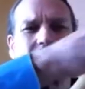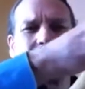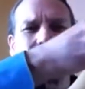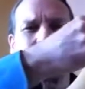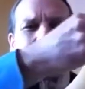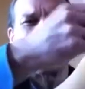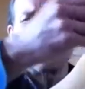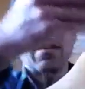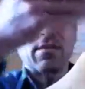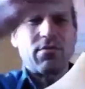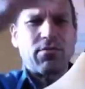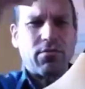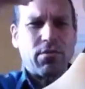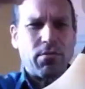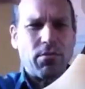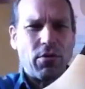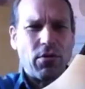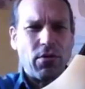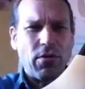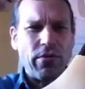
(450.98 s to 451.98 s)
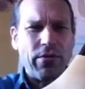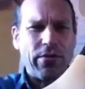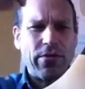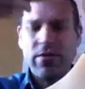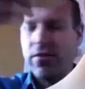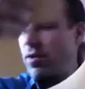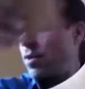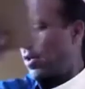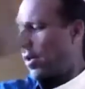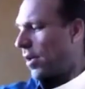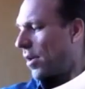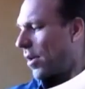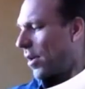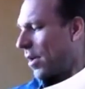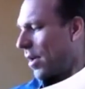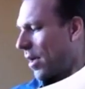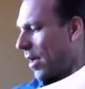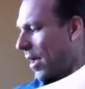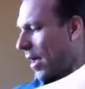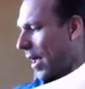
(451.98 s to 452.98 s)
This removes,
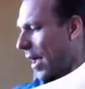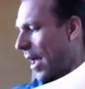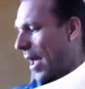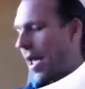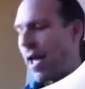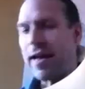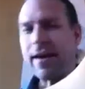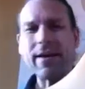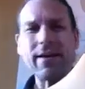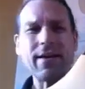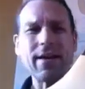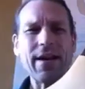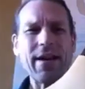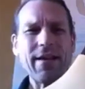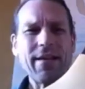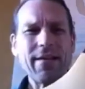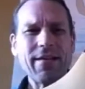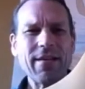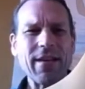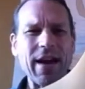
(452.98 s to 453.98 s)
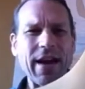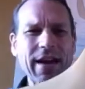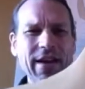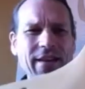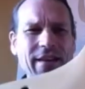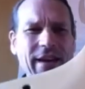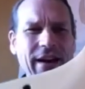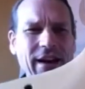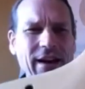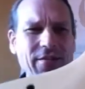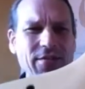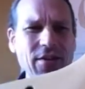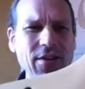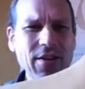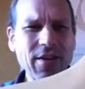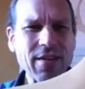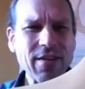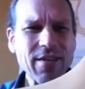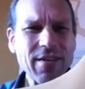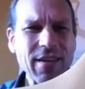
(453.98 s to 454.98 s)
and inside there, if you
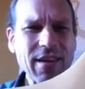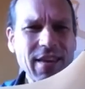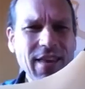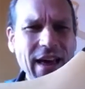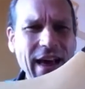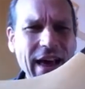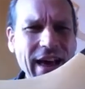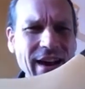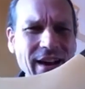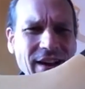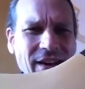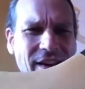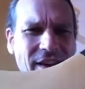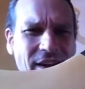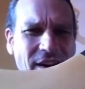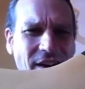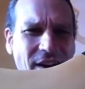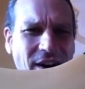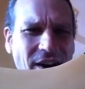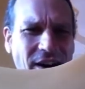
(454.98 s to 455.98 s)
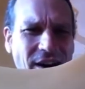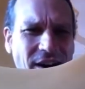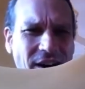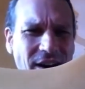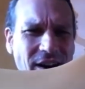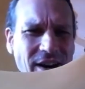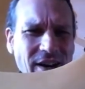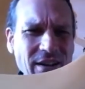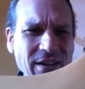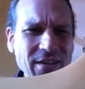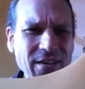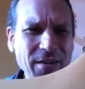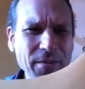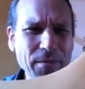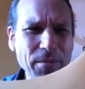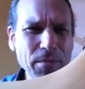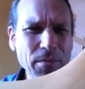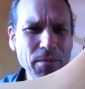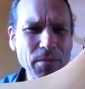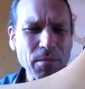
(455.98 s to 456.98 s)
can see that, there are
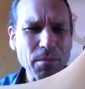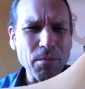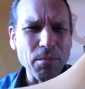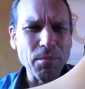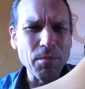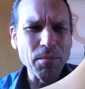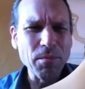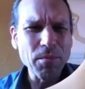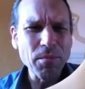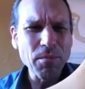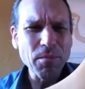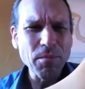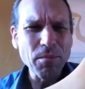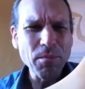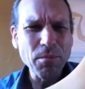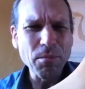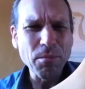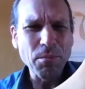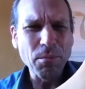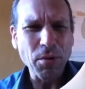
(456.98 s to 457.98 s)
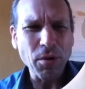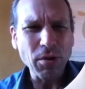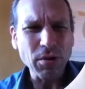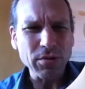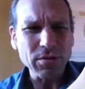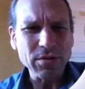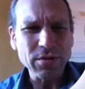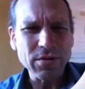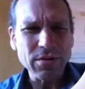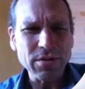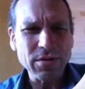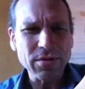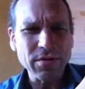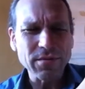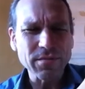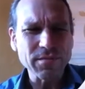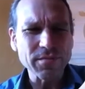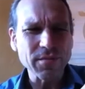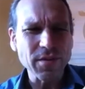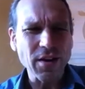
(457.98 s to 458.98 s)
some bolts.
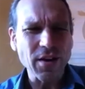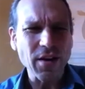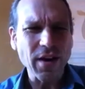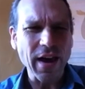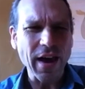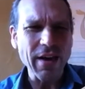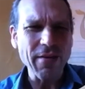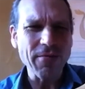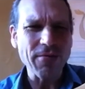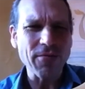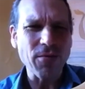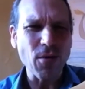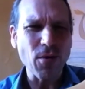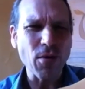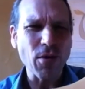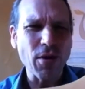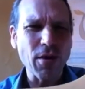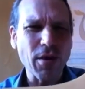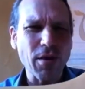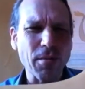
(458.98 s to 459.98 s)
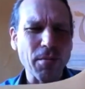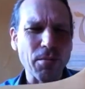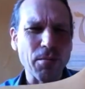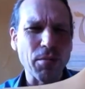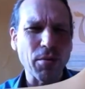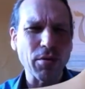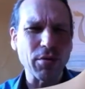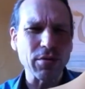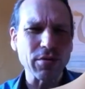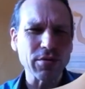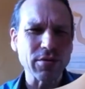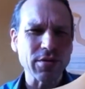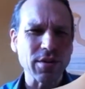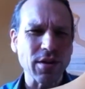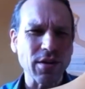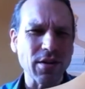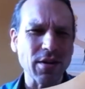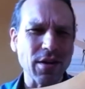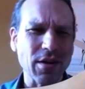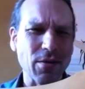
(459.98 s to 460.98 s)
Okay, 4 bolts.
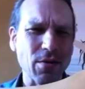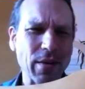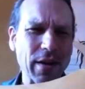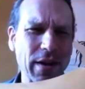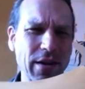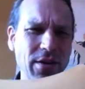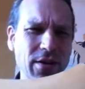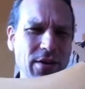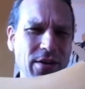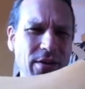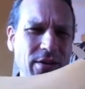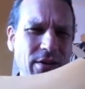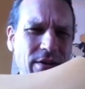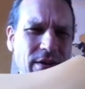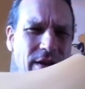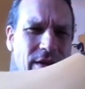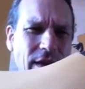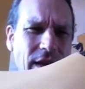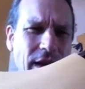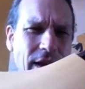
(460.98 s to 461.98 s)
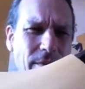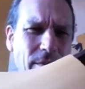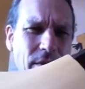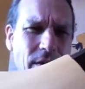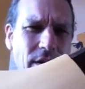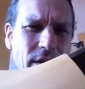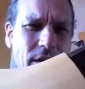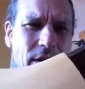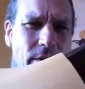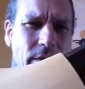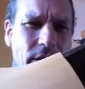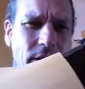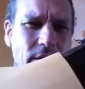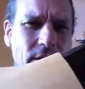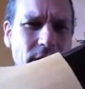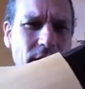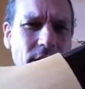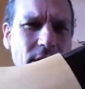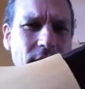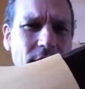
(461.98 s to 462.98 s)
I don't know how well you can see that. There we go.
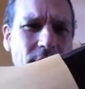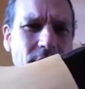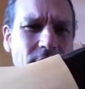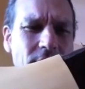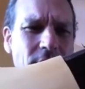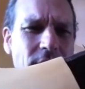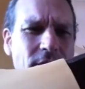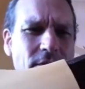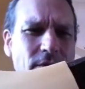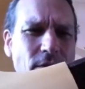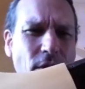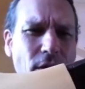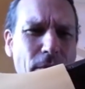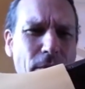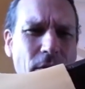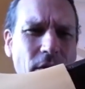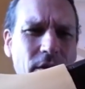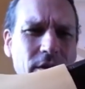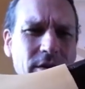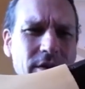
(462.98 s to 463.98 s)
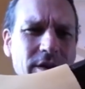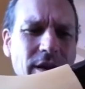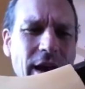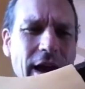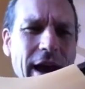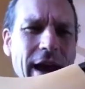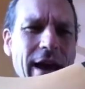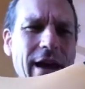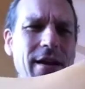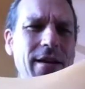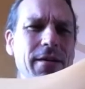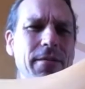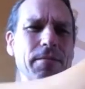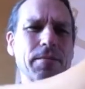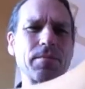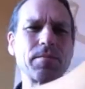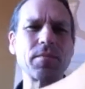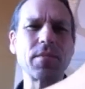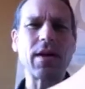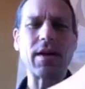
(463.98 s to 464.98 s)
4 bolts, and
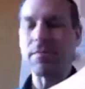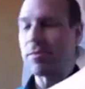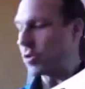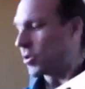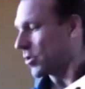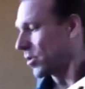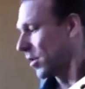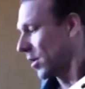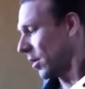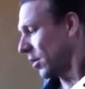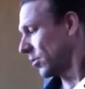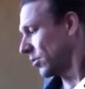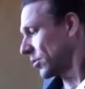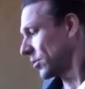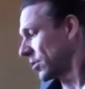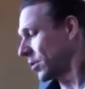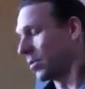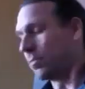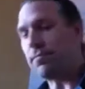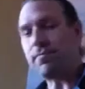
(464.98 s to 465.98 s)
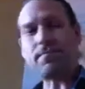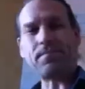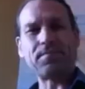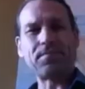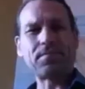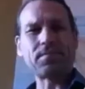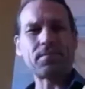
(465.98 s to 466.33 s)
I'm just going to loosen them.